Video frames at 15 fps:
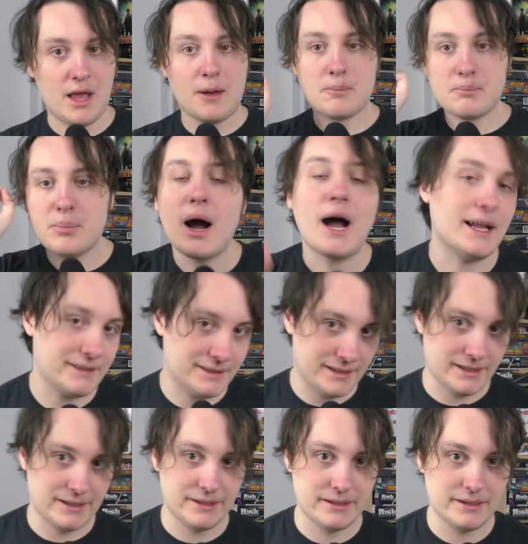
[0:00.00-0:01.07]

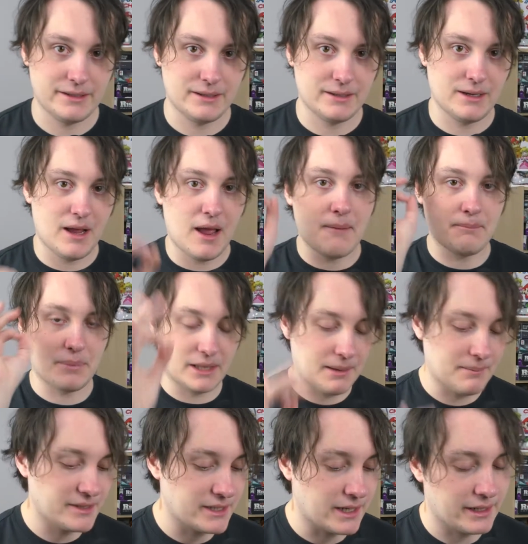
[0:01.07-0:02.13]
But
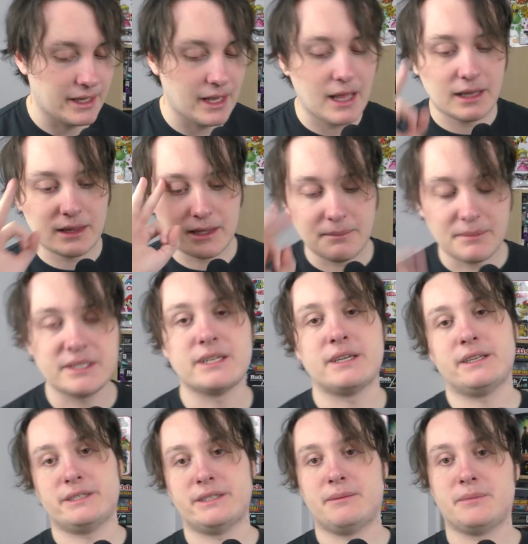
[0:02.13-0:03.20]
let me tell
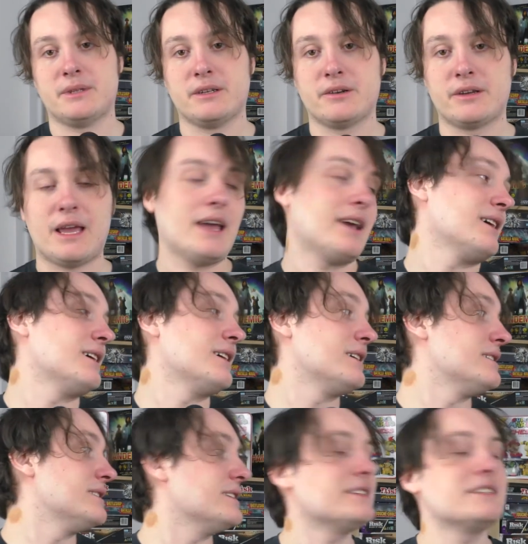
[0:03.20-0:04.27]
you something, okay?
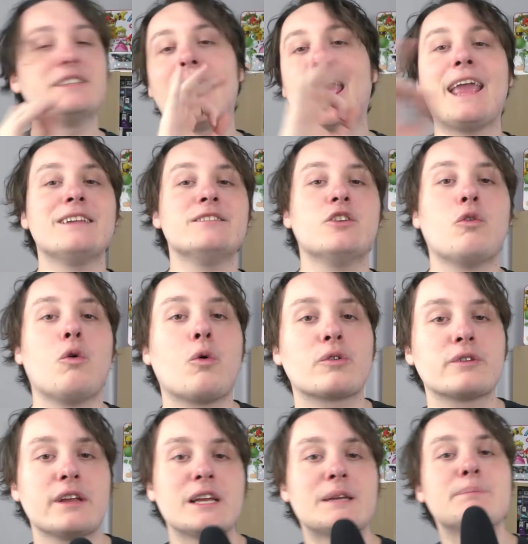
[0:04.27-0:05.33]
This ain't no
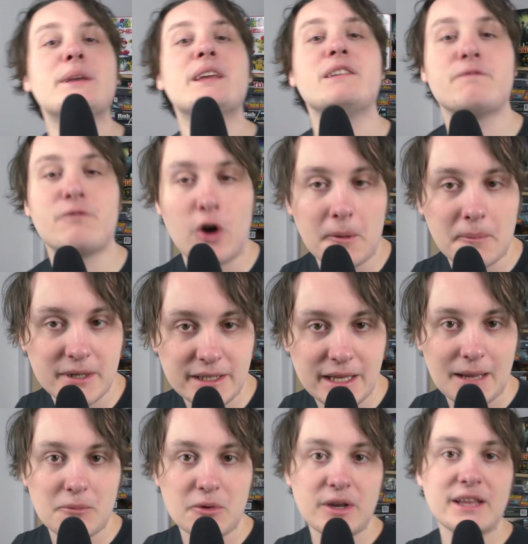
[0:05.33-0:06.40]
ordinary bean farming
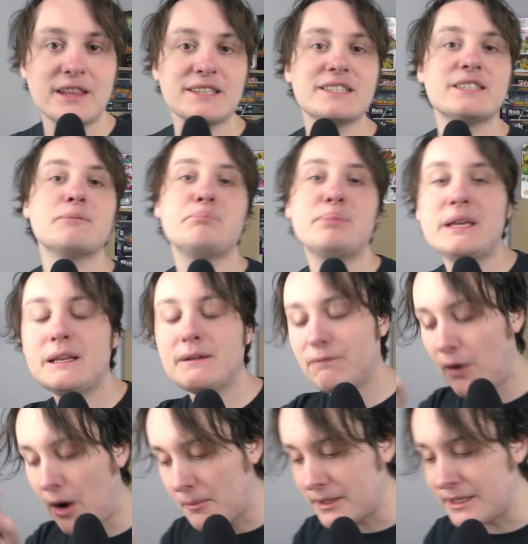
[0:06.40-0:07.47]
game, okay? This is a bean
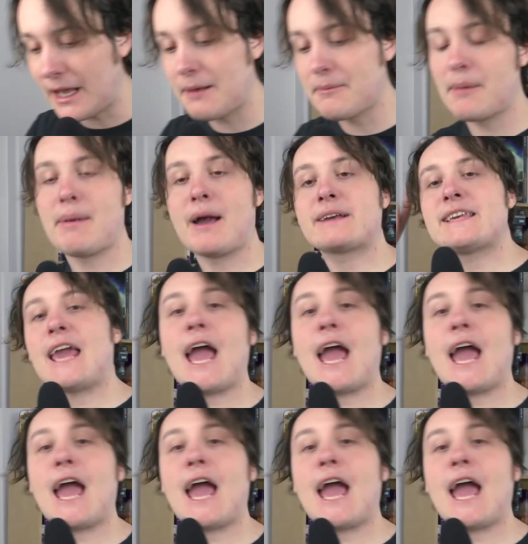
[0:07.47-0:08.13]
farming game about